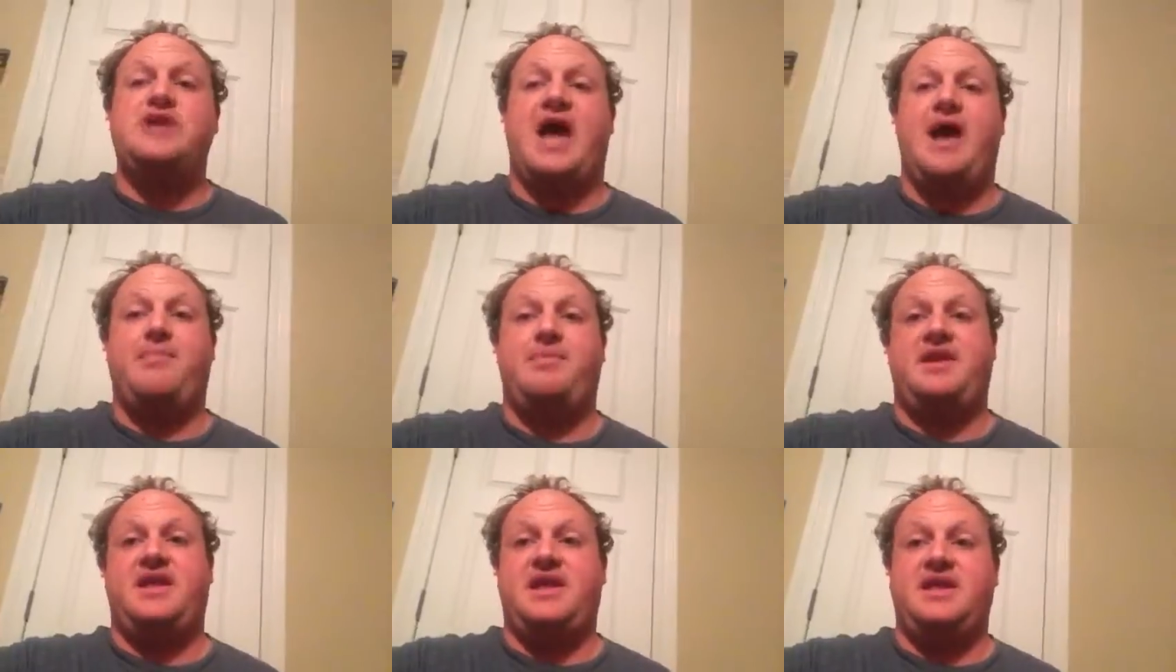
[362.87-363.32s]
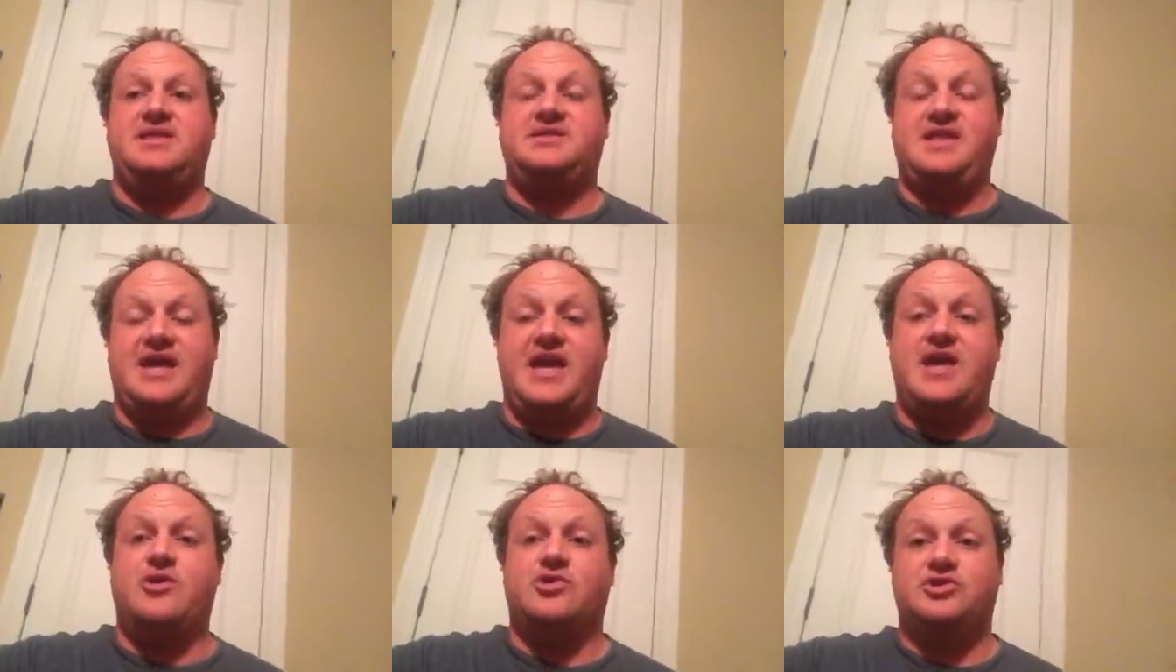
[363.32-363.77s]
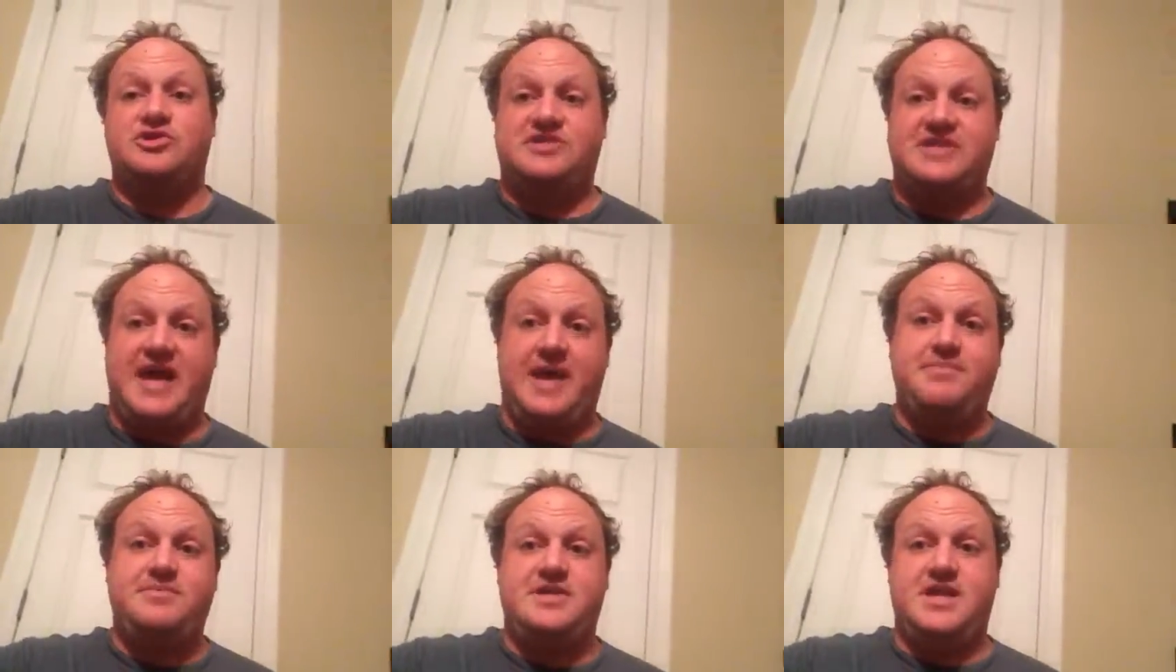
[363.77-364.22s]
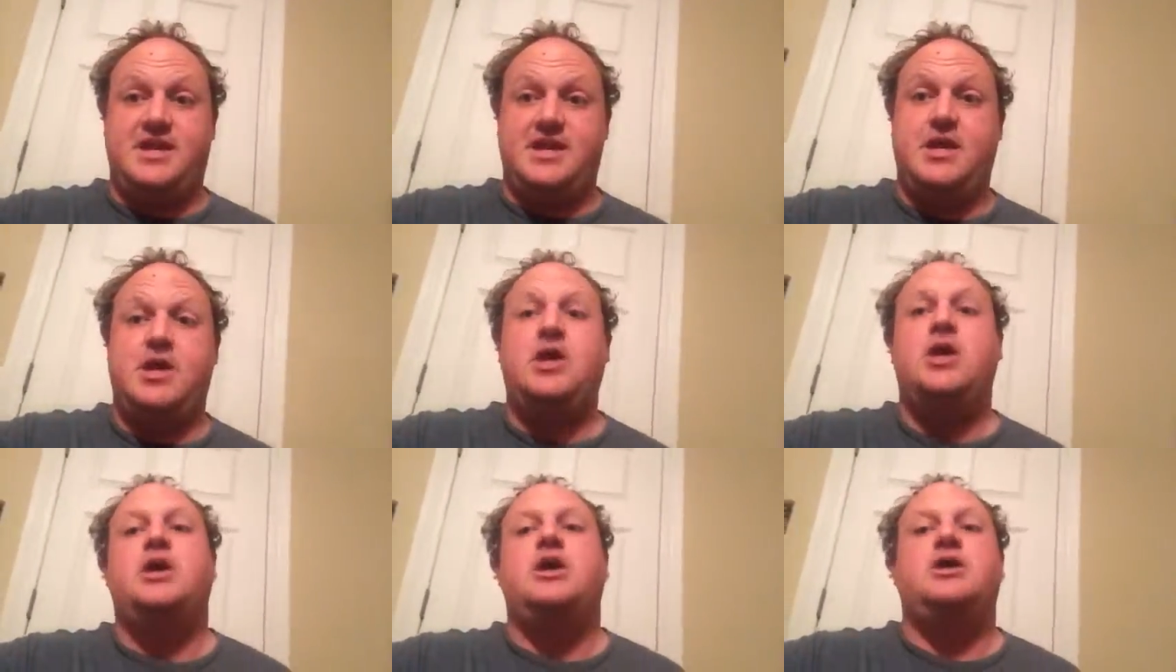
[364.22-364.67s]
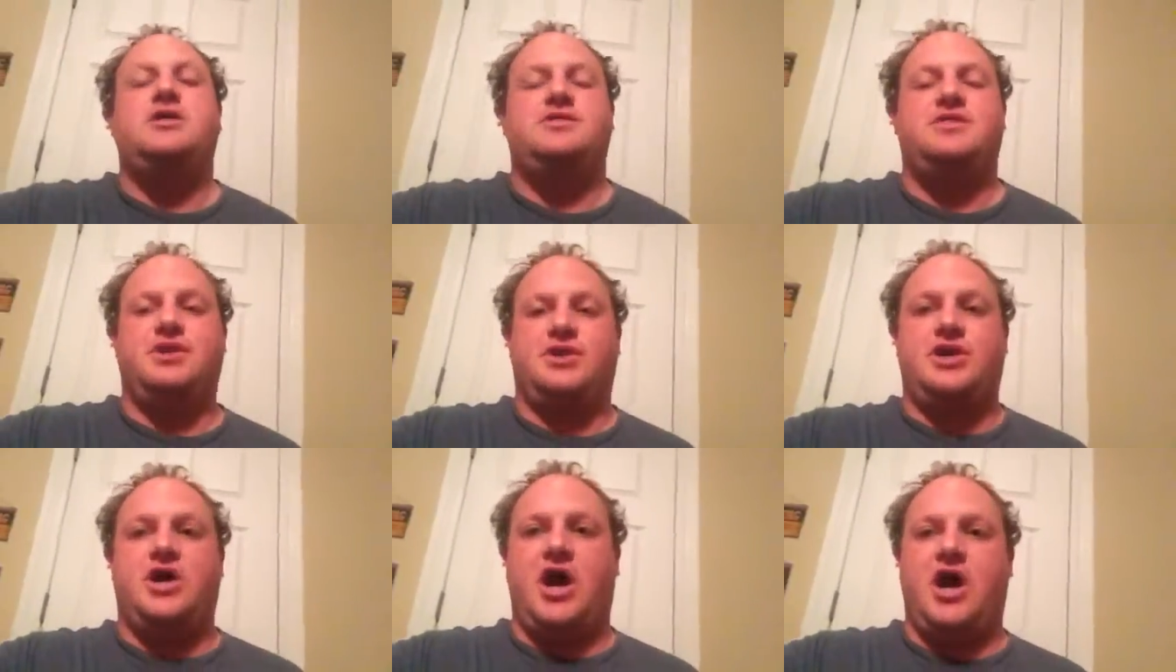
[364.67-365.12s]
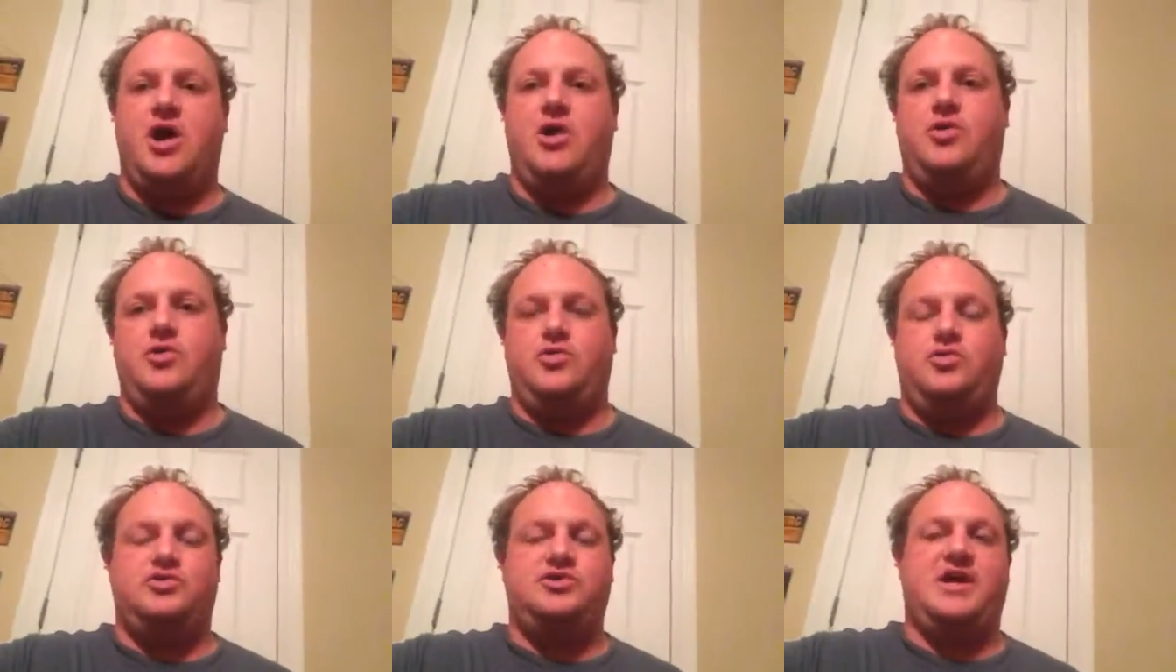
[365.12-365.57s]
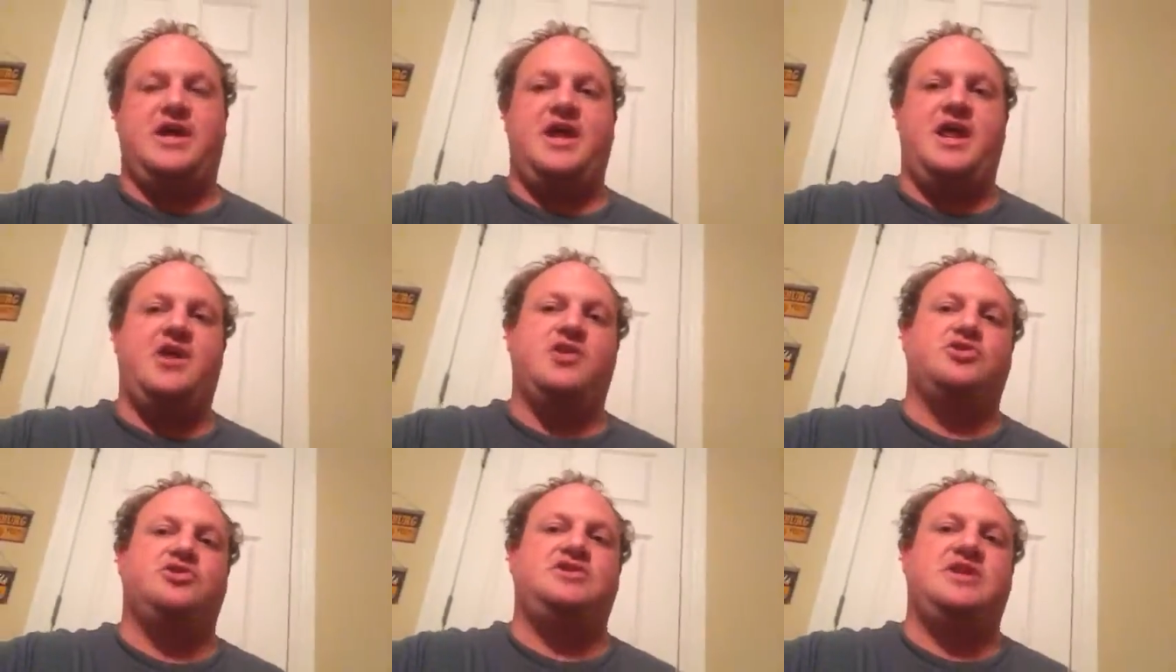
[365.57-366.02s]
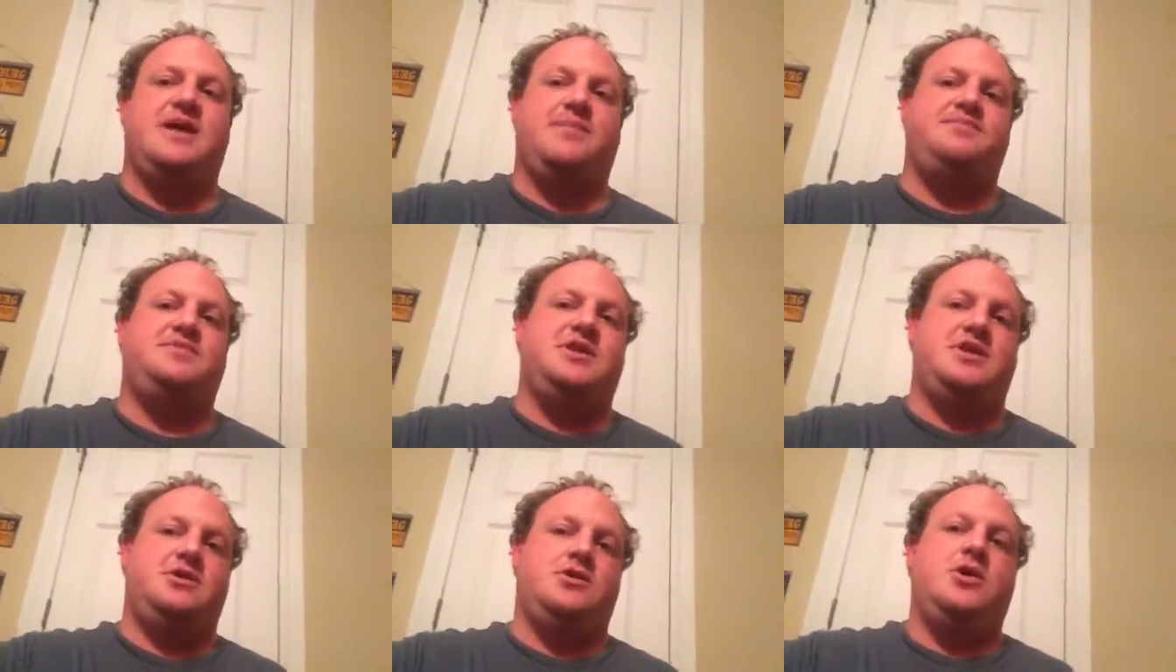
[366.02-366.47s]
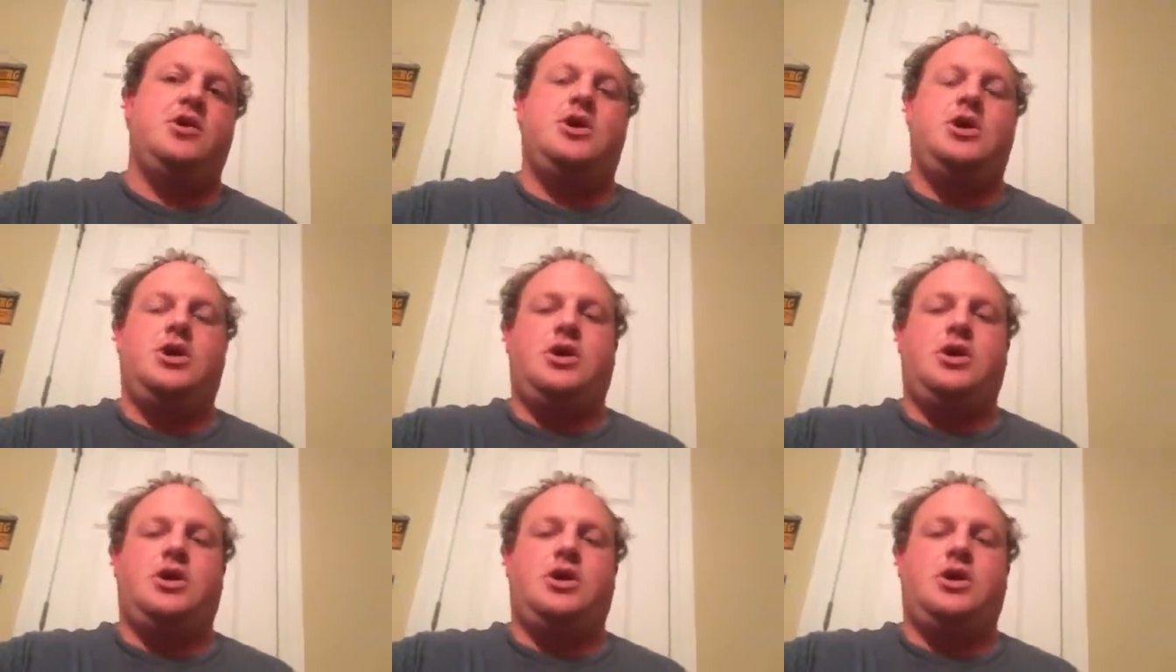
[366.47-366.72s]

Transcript: Japanese intercepted the codes and intercepted